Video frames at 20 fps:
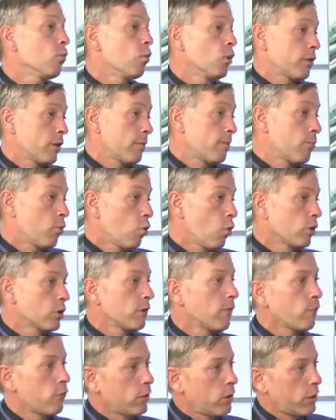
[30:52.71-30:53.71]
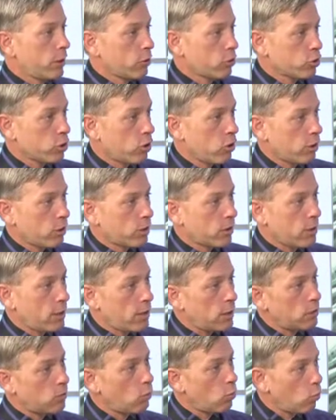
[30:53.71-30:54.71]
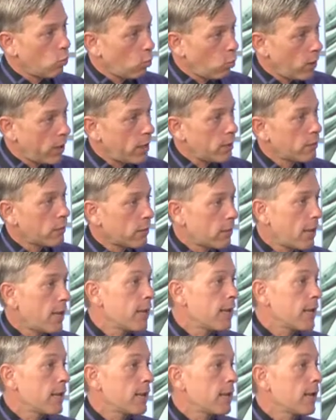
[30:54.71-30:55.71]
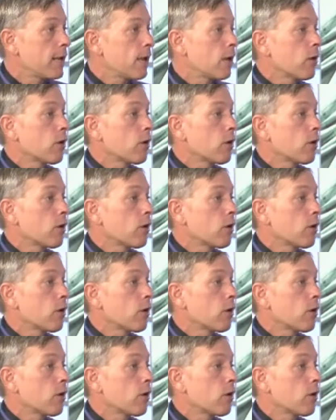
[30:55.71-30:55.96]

what's important for the Secretary of State when they